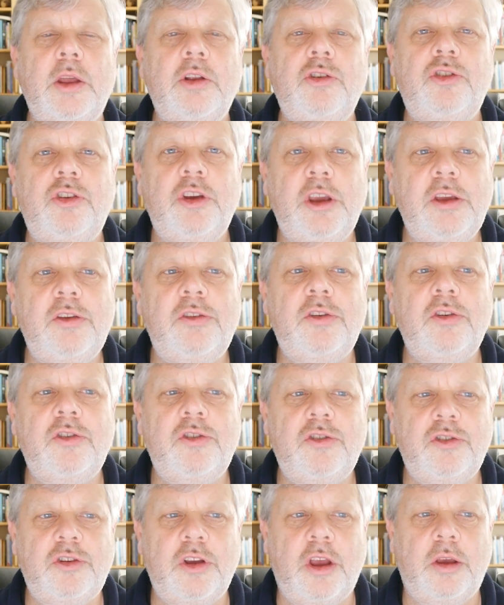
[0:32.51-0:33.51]
Jesus
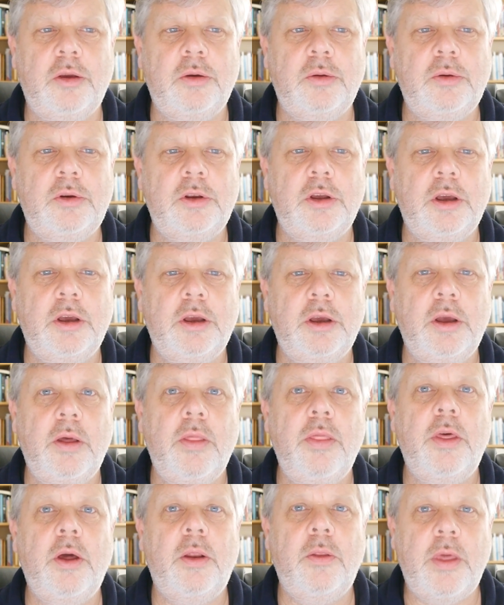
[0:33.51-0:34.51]
showed
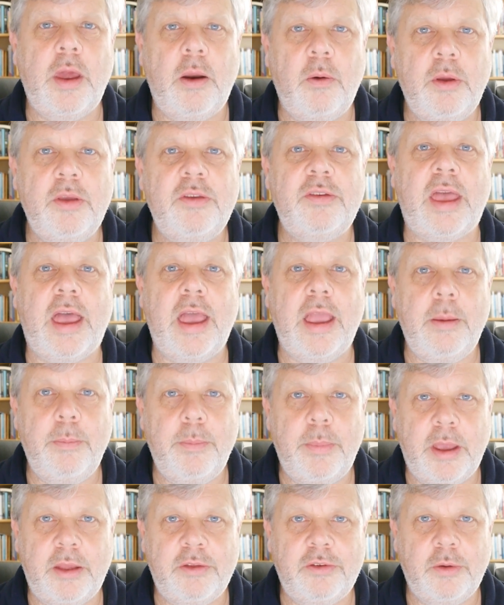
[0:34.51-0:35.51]
that there is a
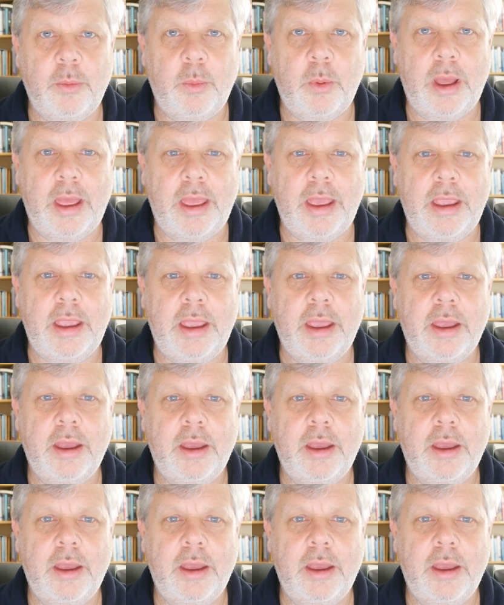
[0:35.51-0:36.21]
better way,